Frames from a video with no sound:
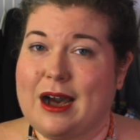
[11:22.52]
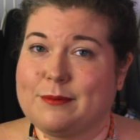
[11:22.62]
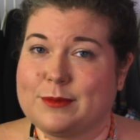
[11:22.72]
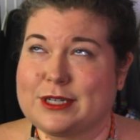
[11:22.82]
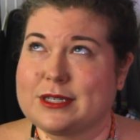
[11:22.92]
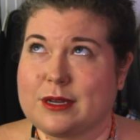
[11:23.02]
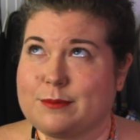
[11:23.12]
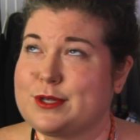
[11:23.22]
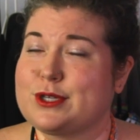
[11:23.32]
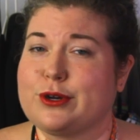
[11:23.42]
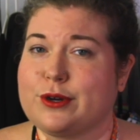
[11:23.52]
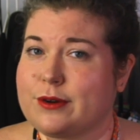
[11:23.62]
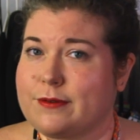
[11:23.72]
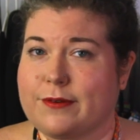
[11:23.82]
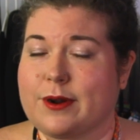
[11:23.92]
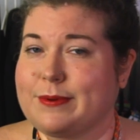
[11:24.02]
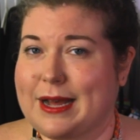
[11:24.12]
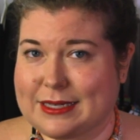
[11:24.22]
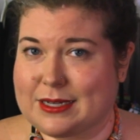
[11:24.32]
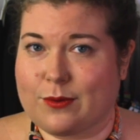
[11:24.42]
which is absurd for a
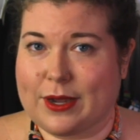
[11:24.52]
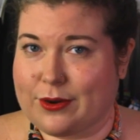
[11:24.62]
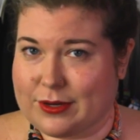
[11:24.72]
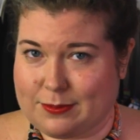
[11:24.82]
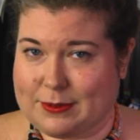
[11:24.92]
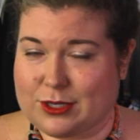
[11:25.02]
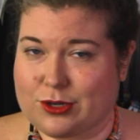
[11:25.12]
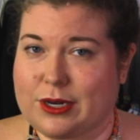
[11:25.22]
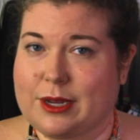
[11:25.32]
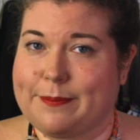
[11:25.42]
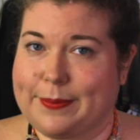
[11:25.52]
plastic white Christmas tree.